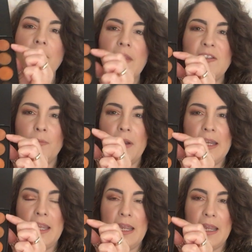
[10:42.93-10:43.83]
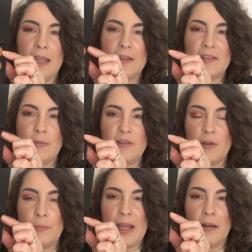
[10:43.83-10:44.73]
this one here seems
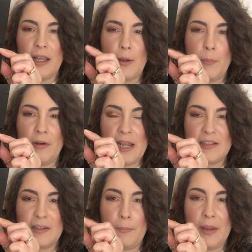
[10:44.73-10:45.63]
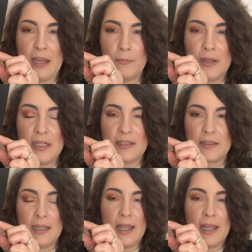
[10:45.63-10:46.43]
to be like a pressed pigment,